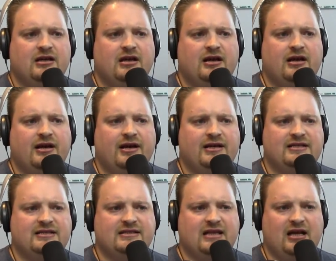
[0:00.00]

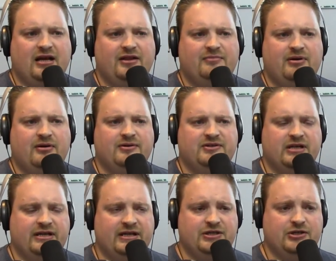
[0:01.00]
Saw the post on
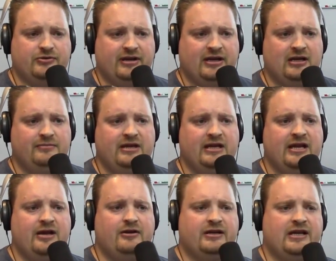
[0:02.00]
Instagram, and
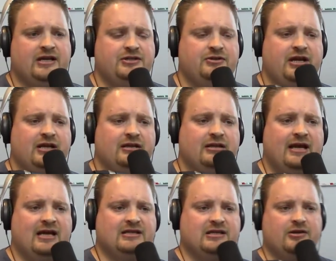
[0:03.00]
Eric, yes, you can
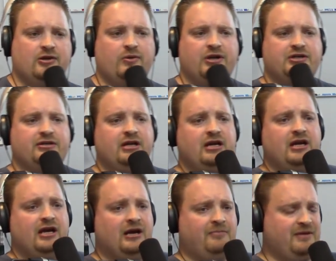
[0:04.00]
ask another question.
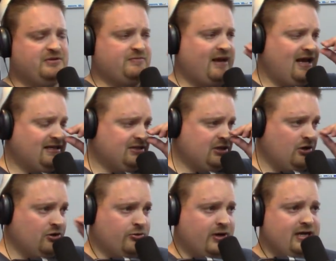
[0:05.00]
Pips Past is
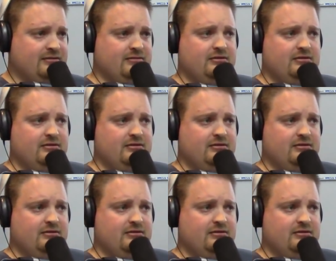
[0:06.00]
going great.